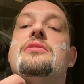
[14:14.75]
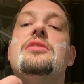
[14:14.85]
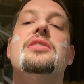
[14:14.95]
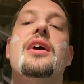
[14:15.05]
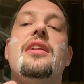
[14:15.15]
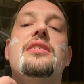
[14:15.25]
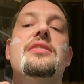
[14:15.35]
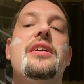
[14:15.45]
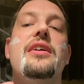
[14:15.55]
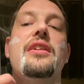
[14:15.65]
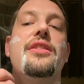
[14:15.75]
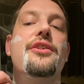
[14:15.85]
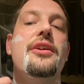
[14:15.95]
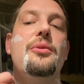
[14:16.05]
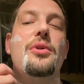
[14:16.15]
Stainless steel,
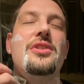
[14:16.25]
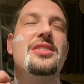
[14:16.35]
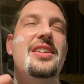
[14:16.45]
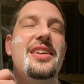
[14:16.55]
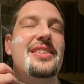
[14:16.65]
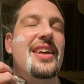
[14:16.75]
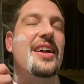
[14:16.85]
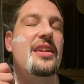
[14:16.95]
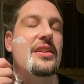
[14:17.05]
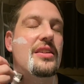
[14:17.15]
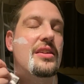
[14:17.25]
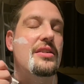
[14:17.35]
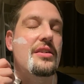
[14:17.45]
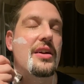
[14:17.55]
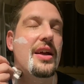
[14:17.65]
316L
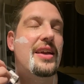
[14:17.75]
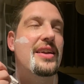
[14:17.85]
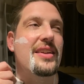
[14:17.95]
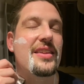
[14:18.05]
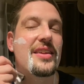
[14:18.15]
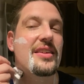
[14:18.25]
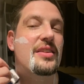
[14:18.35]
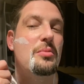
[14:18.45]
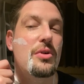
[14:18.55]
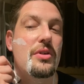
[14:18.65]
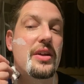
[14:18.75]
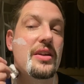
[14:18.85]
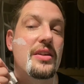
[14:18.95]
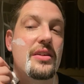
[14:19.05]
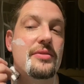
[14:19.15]
grade, I think,
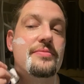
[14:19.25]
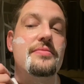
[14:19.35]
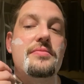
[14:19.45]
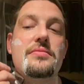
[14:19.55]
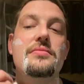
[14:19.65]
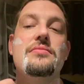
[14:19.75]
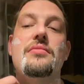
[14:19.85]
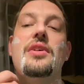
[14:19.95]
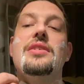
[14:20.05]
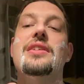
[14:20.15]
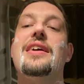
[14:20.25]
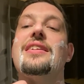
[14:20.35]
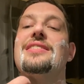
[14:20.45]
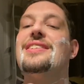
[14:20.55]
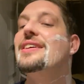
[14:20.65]
marine
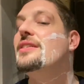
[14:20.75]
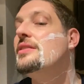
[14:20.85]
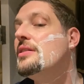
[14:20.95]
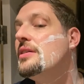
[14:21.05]
stainless steel.